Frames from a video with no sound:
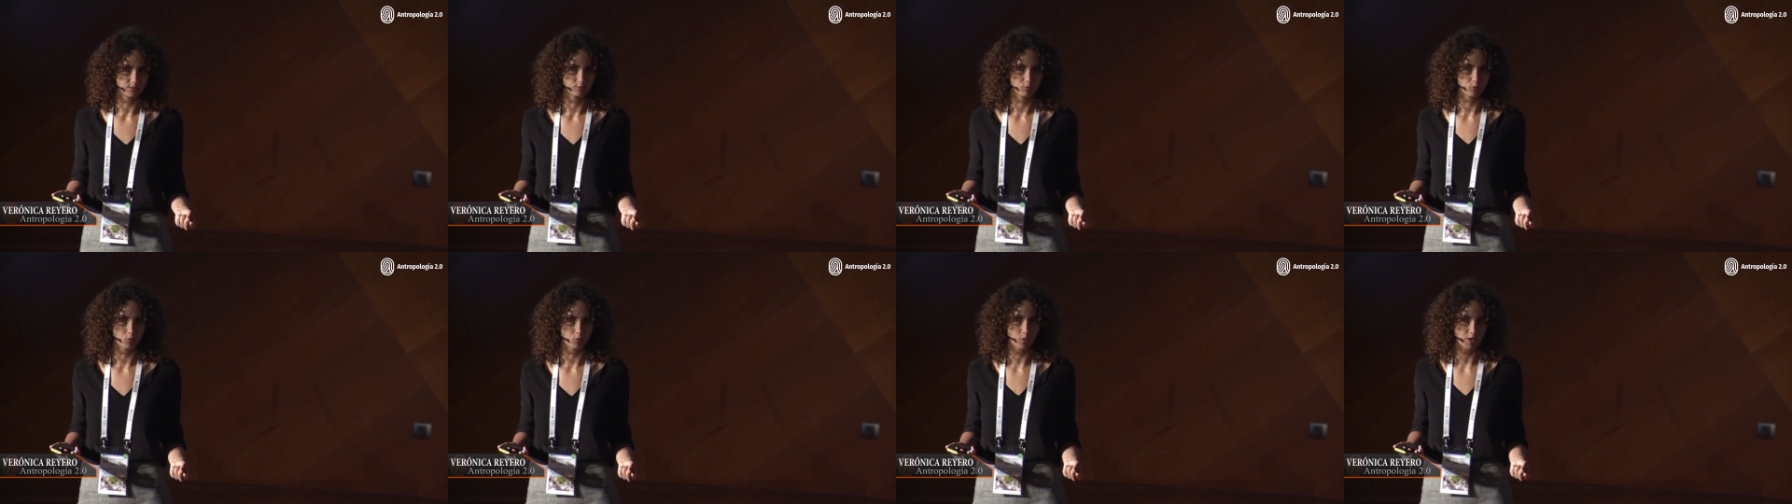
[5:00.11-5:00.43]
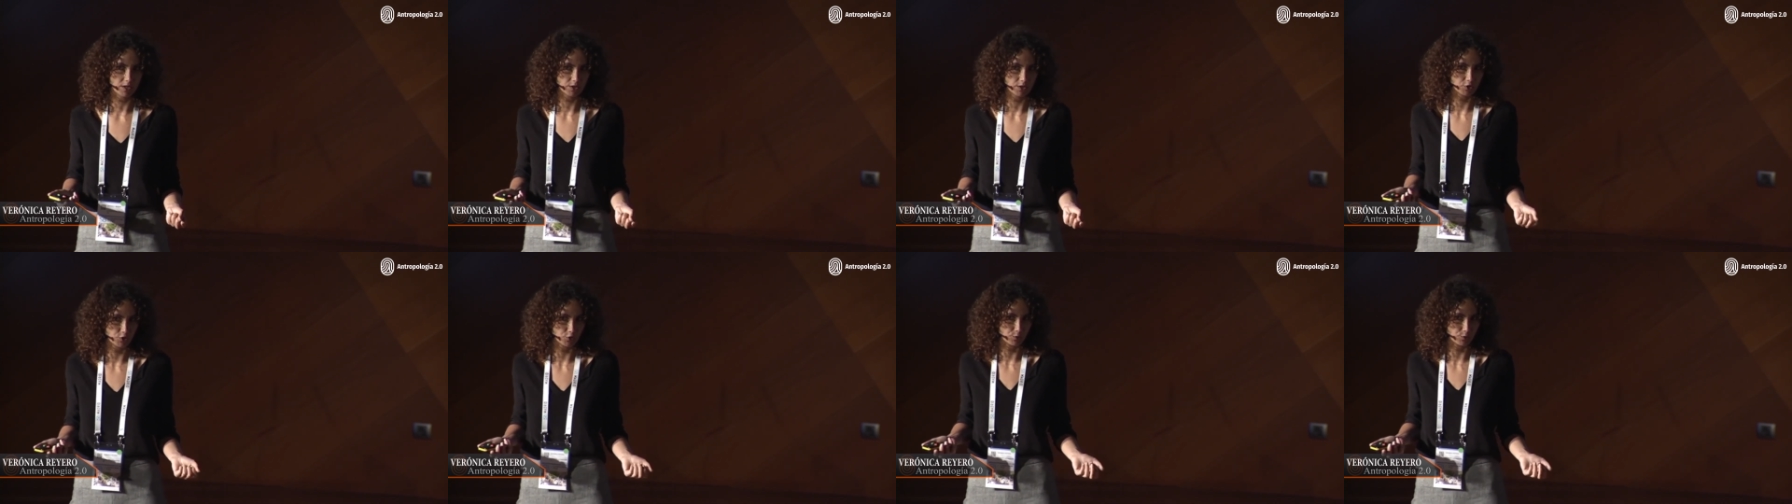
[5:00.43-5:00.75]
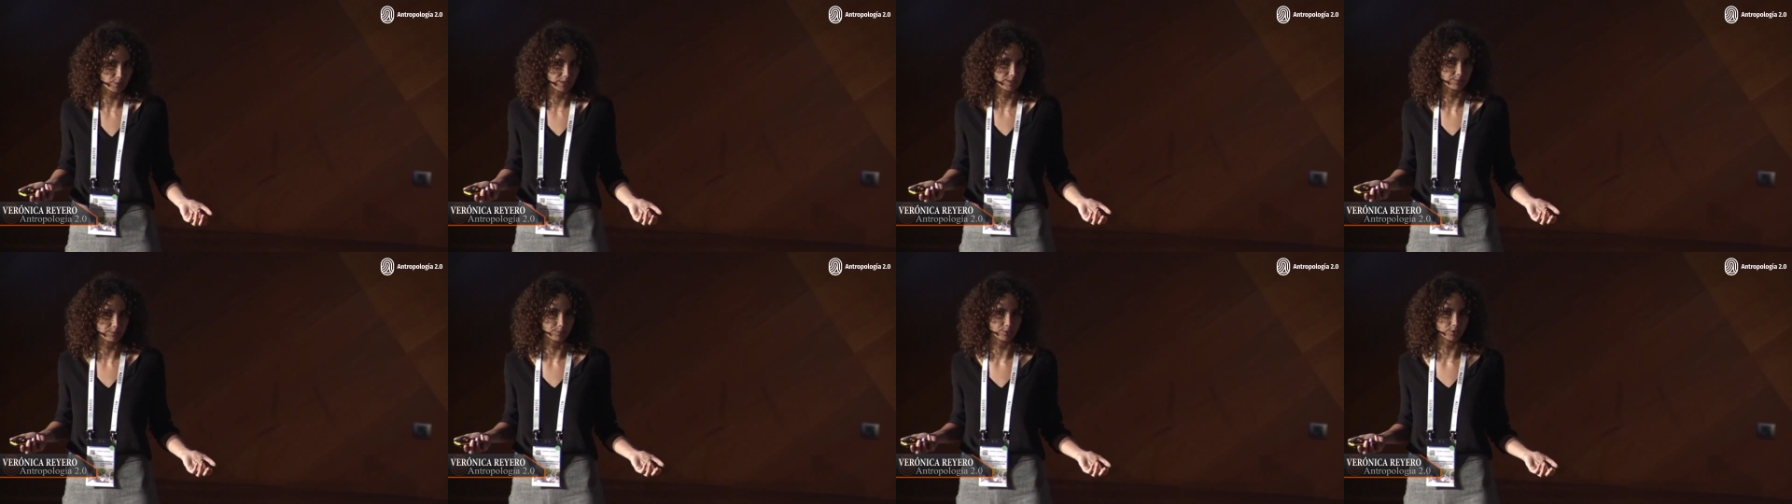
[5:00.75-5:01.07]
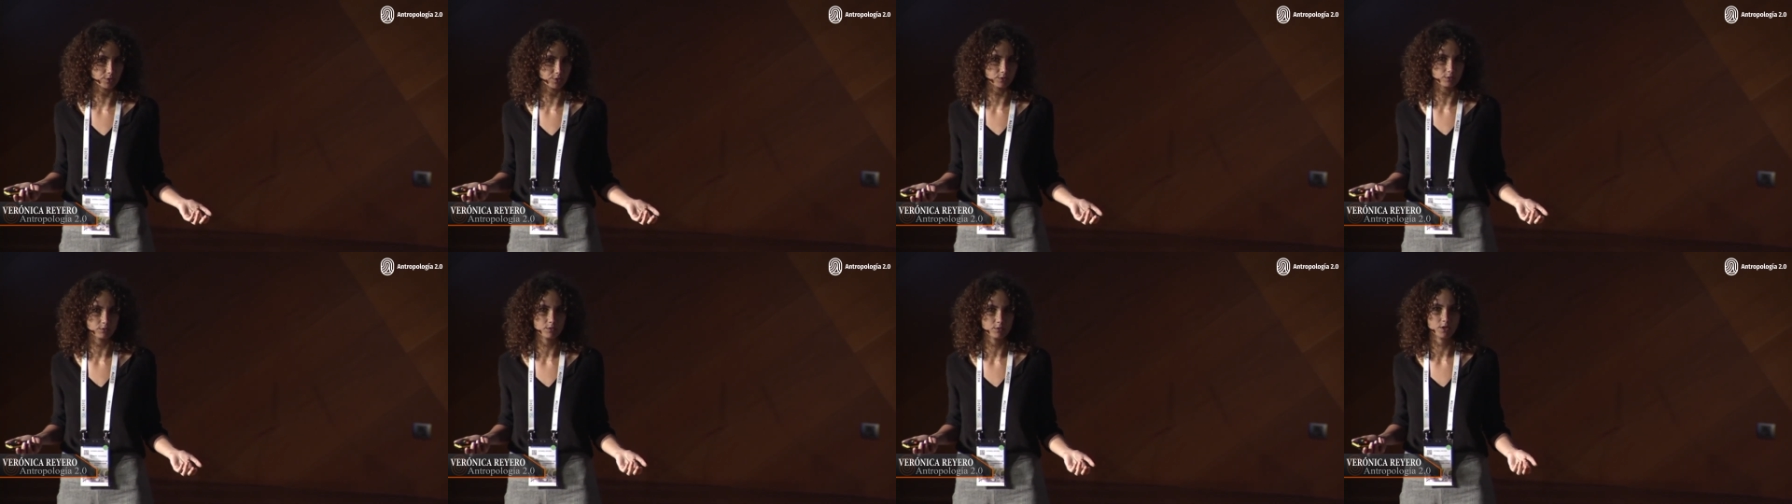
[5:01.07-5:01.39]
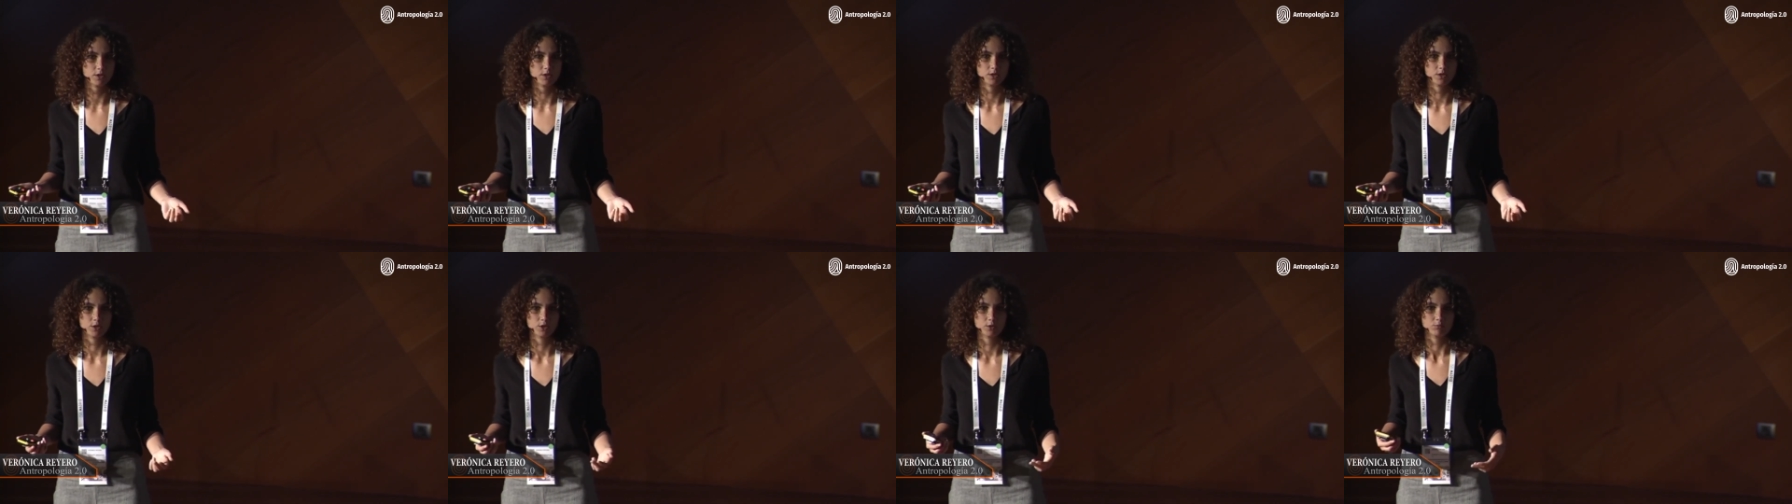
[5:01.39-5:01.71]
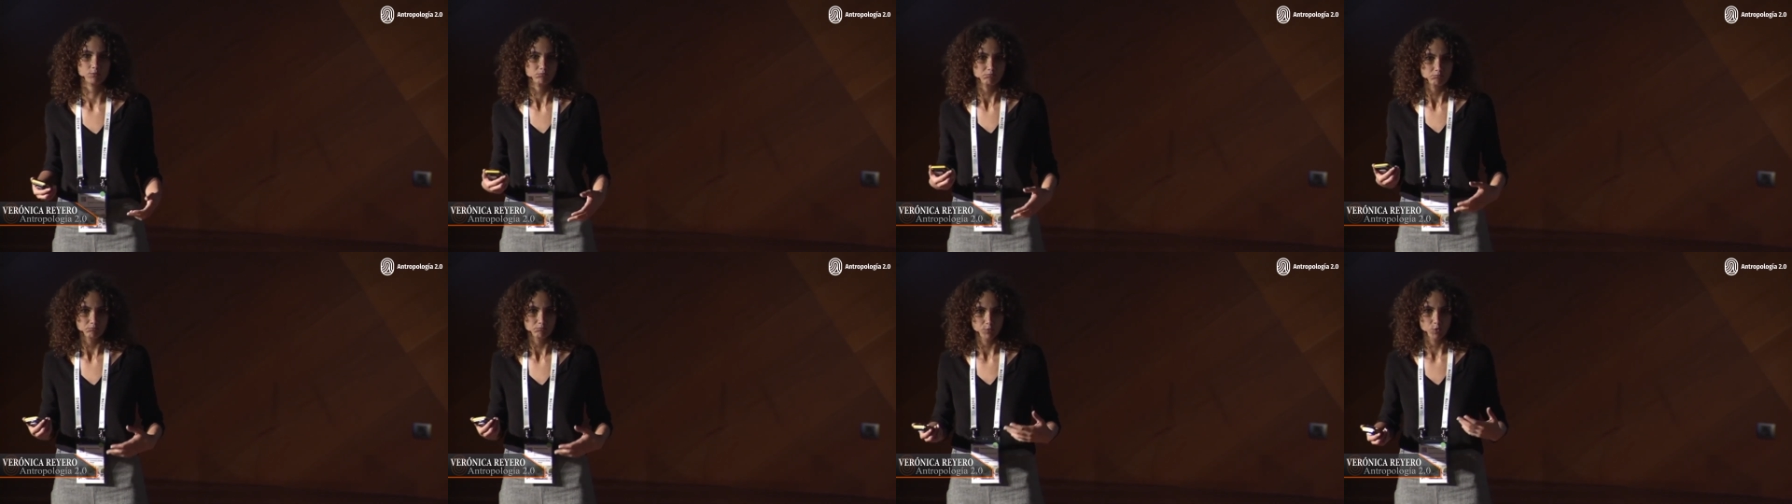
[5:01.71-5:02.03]
What do people
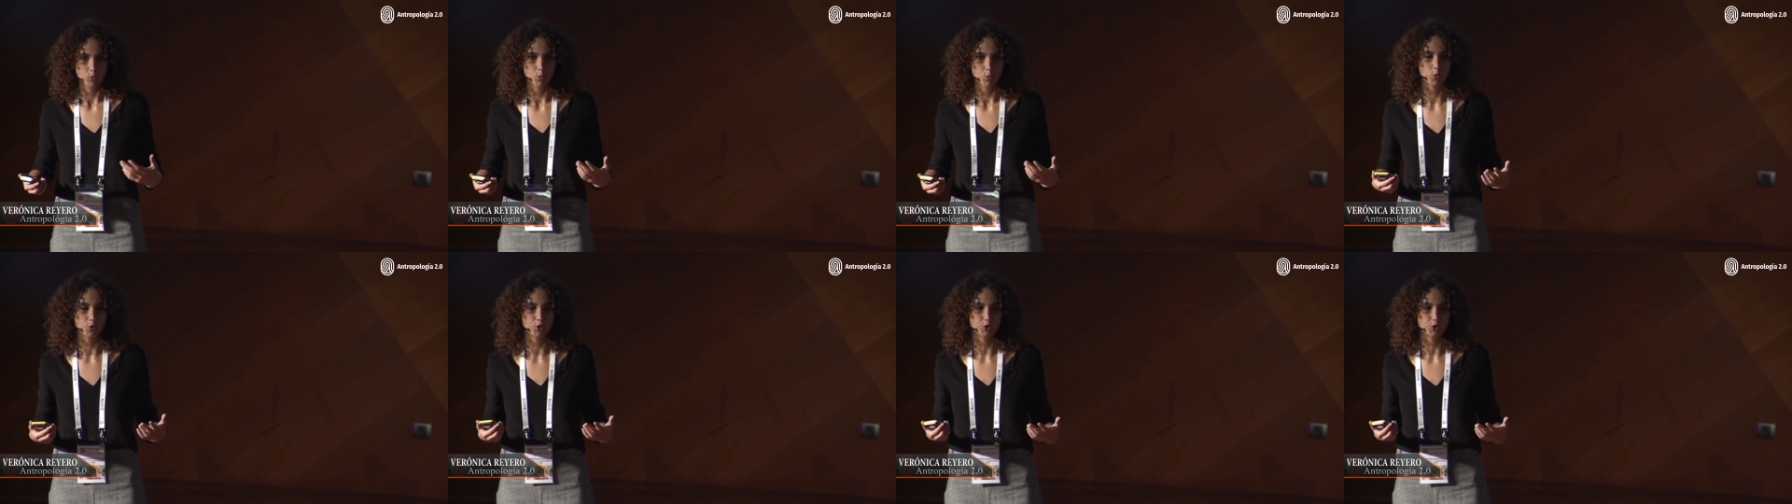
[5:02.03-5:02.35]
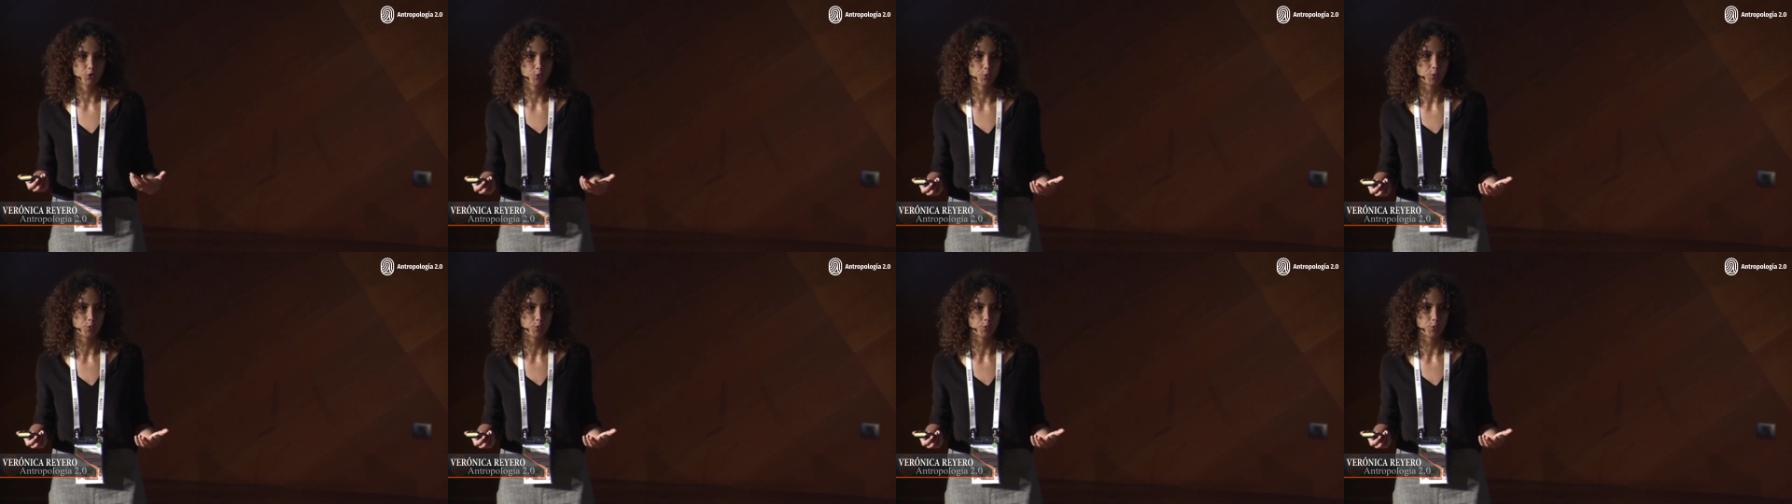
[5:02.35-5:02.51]
work